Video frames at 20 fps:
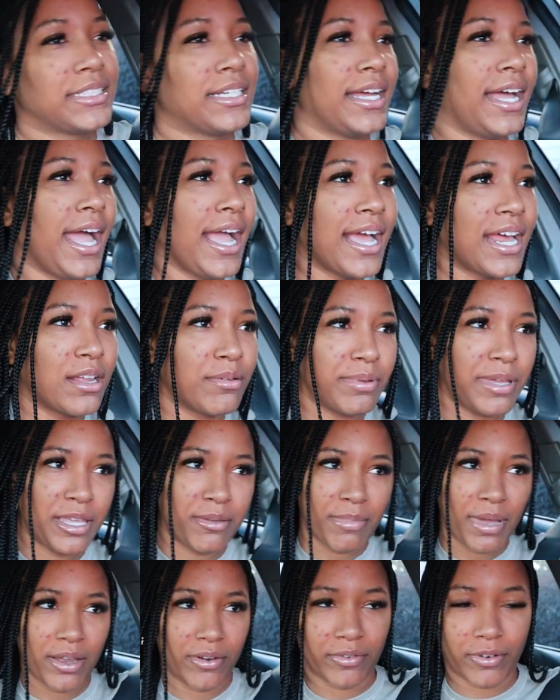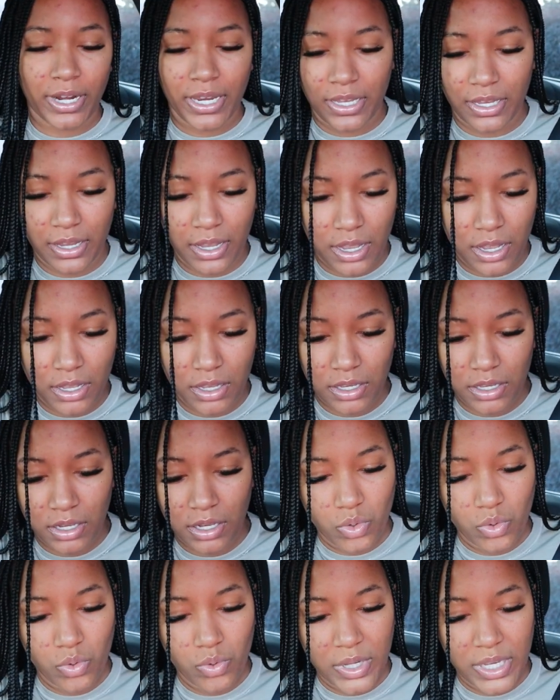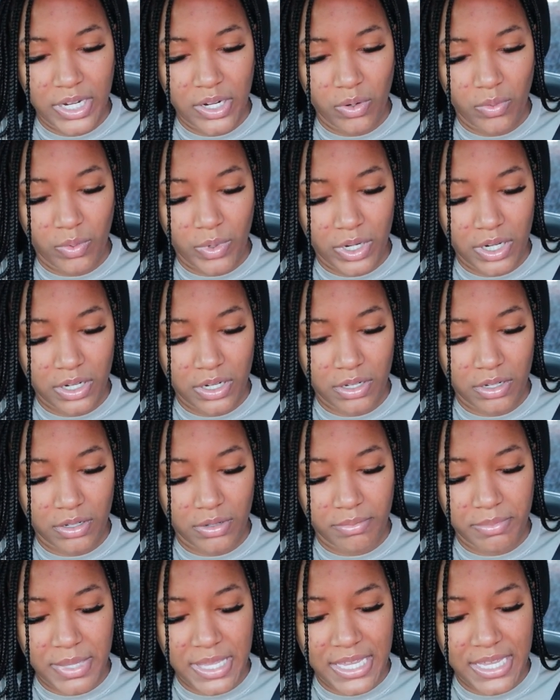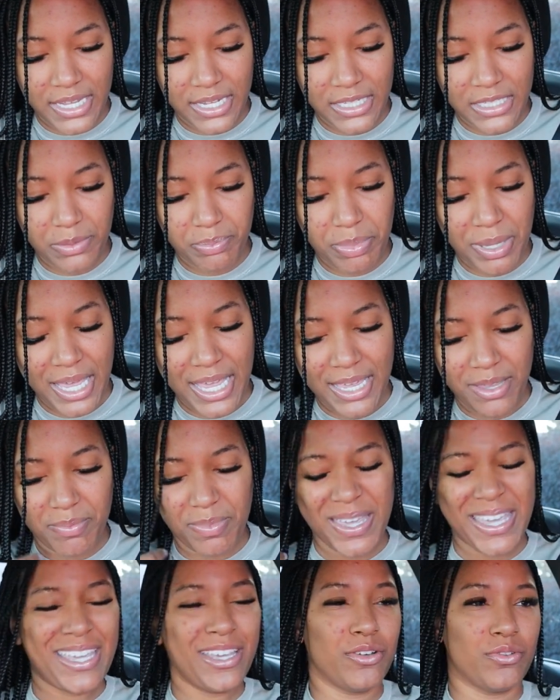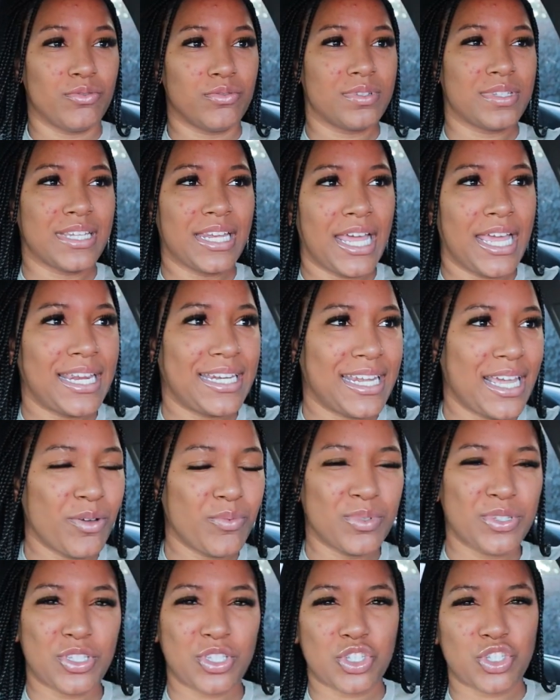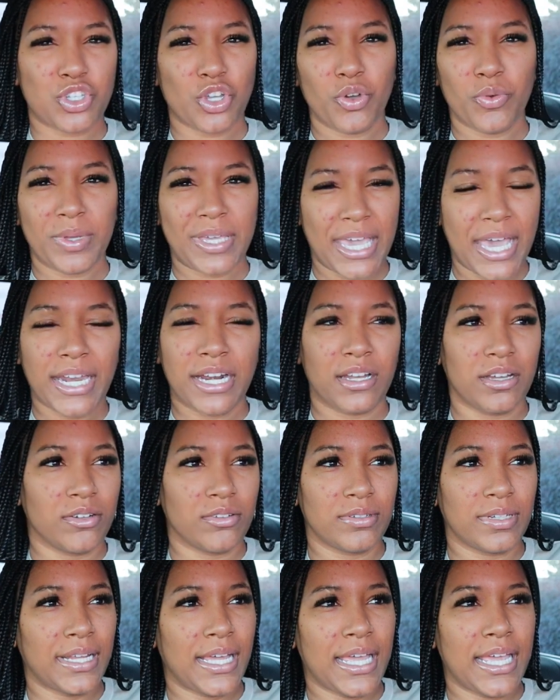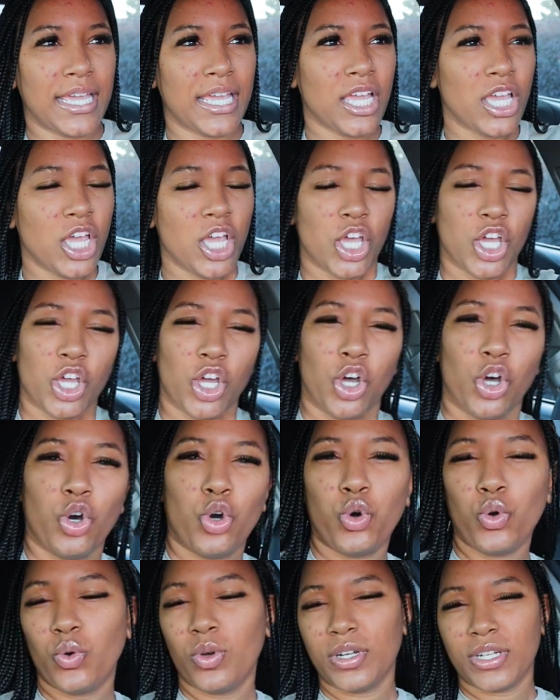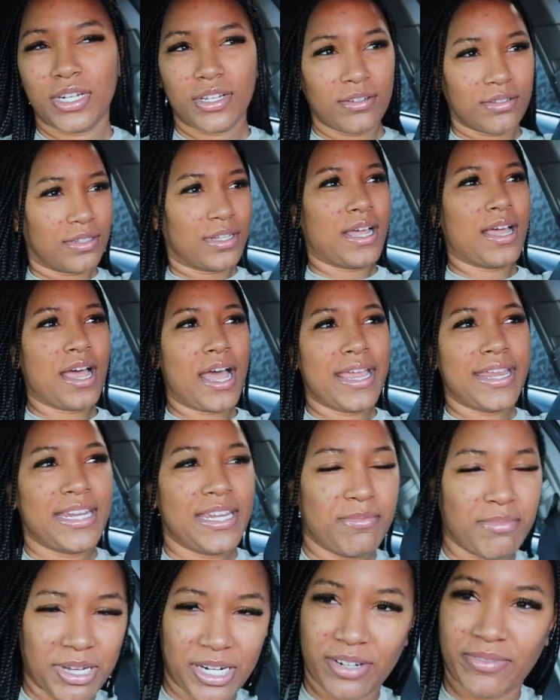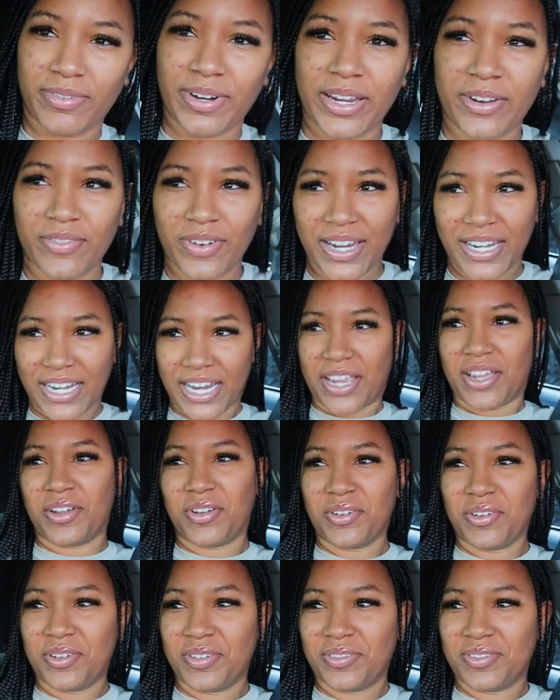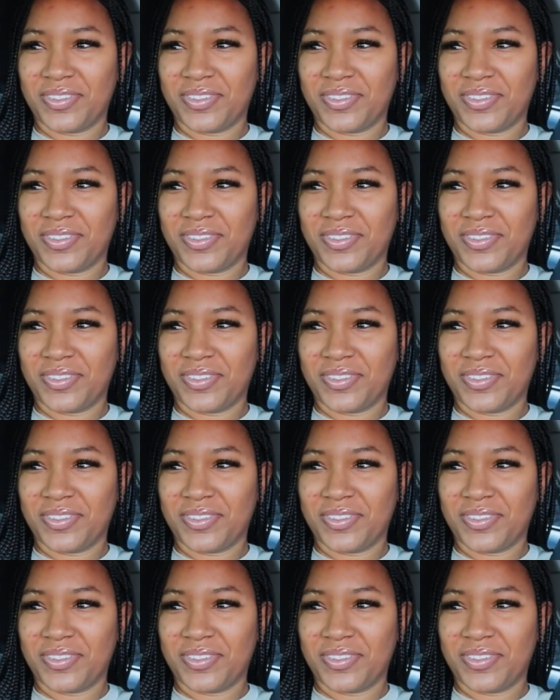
I gotta pay my rent, y'all. Who in the world made us pay bills? Like, that was so ghetto. Like, who, don't, I ain't even about to rent right now.